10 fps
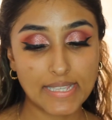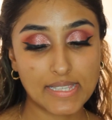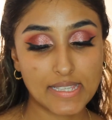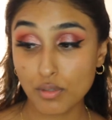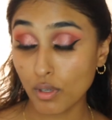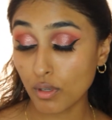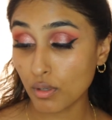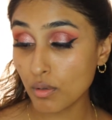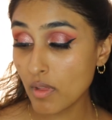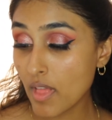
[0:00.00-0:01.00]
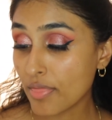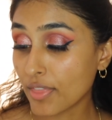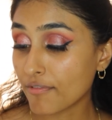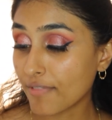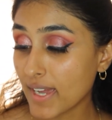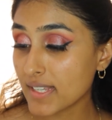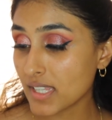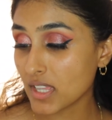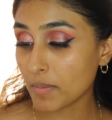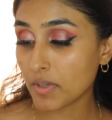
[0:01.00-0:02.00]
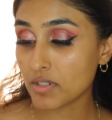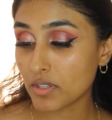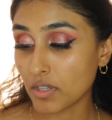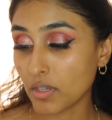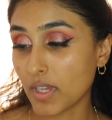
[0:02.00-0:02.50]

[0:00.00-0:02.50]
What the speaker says: So the first thing that I'm going to do